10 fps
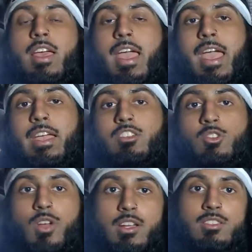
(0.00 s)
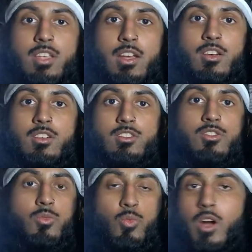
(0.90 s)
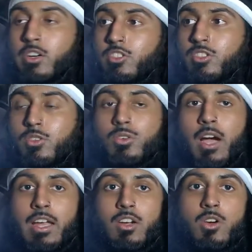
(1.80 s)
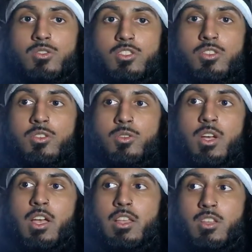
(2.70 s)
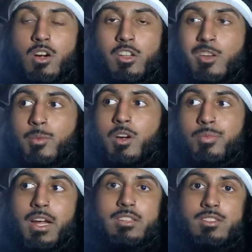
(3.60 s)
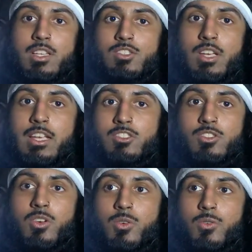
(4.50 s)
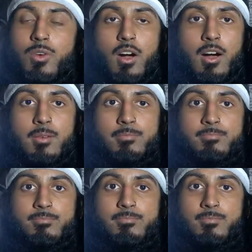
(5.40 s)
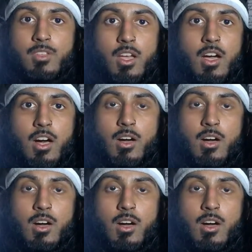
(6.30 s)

and trading tickers, 1 or 2. I know 2, the early bird price did change, so I